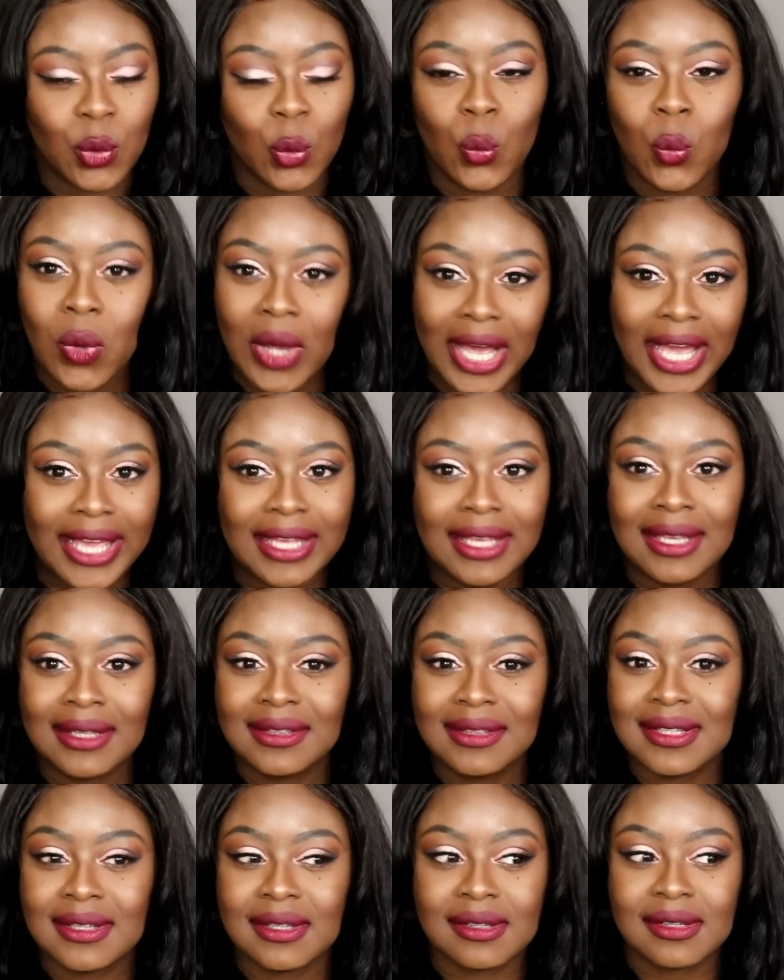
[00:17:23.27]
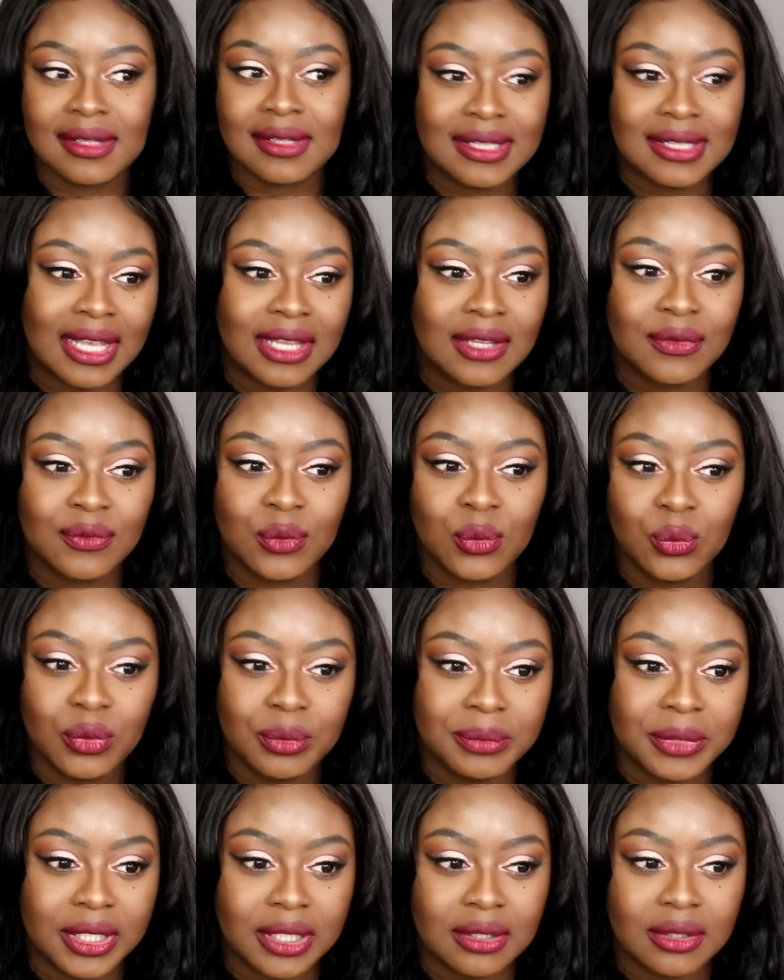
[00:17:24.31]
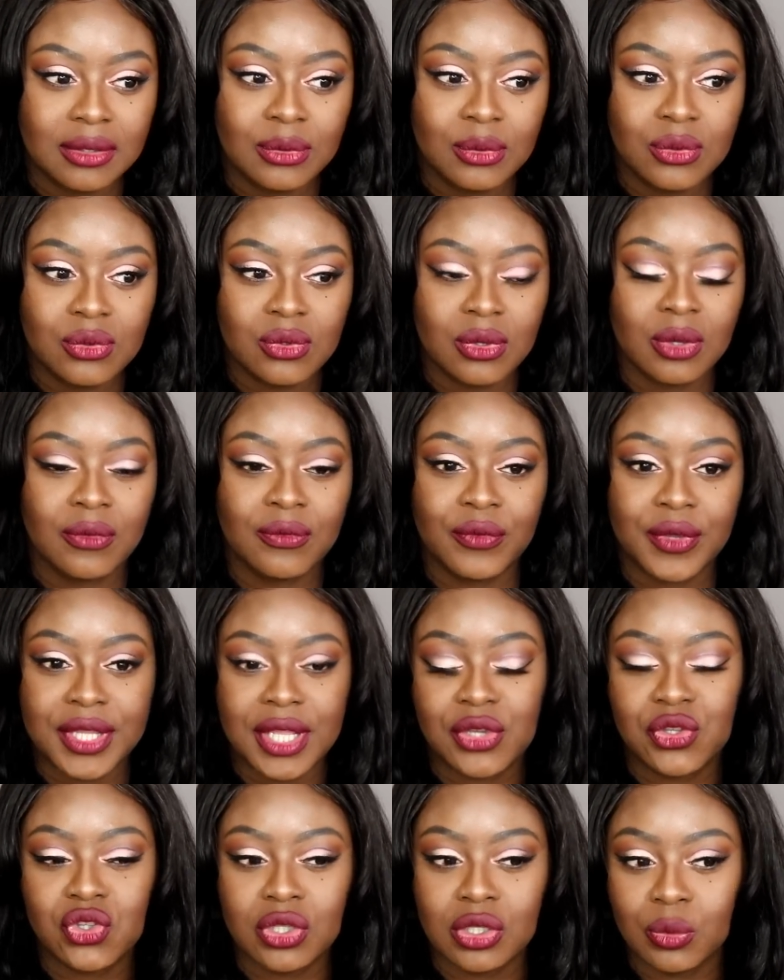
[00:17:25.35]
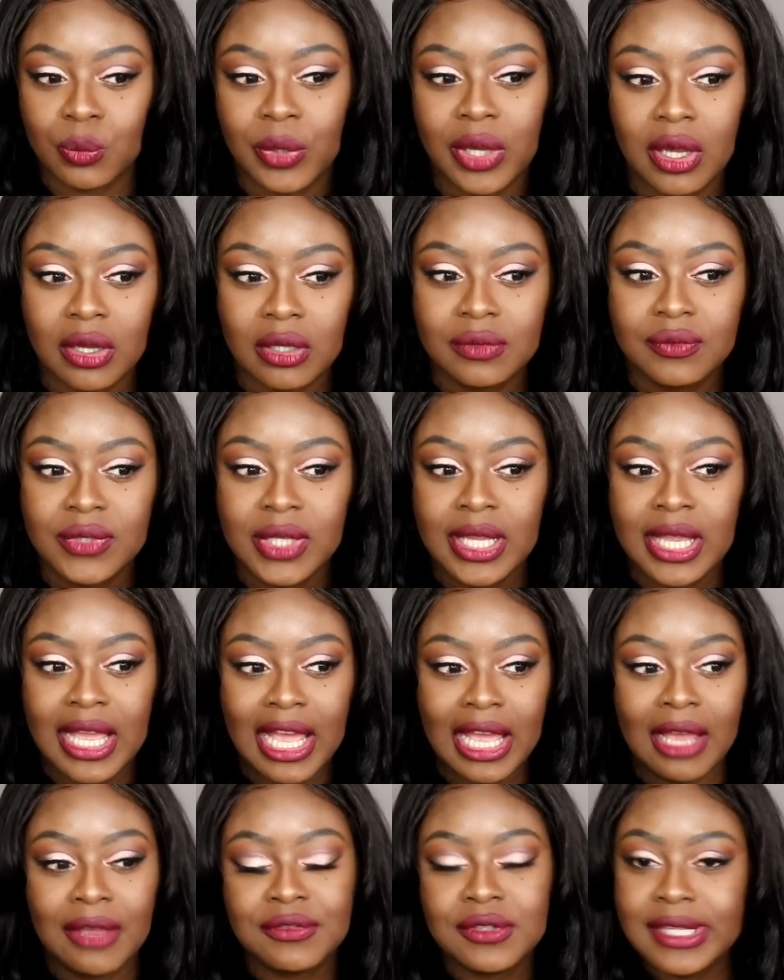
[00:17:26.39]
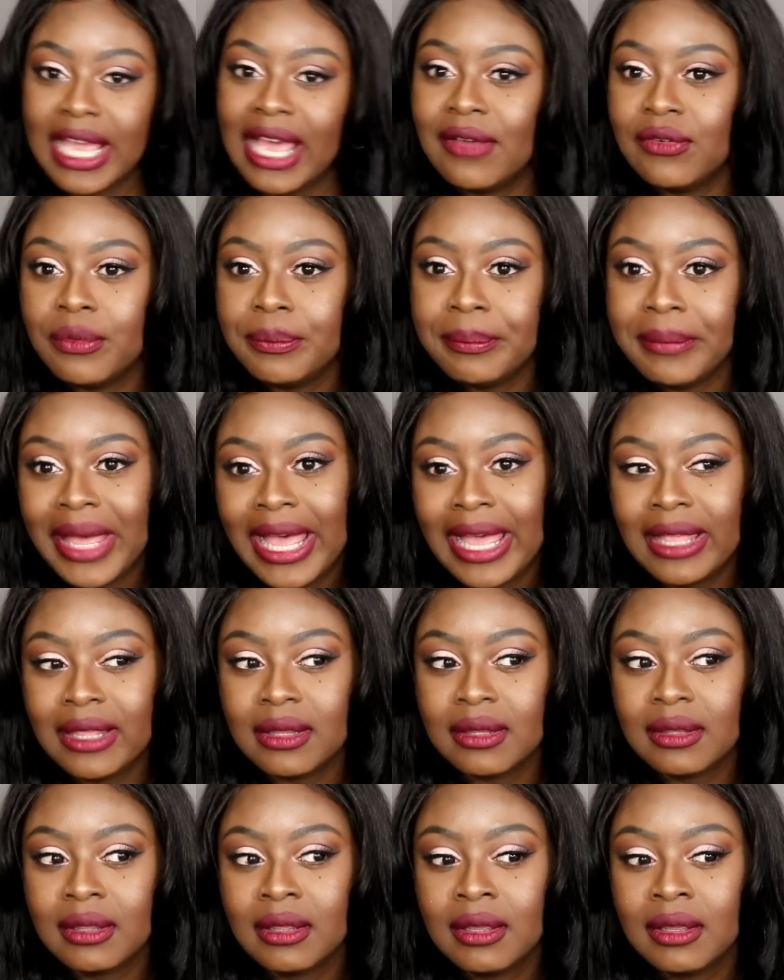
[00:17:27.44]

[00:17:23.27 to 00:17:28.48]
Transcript: Why does a successful woman who's doing financially well have to have a man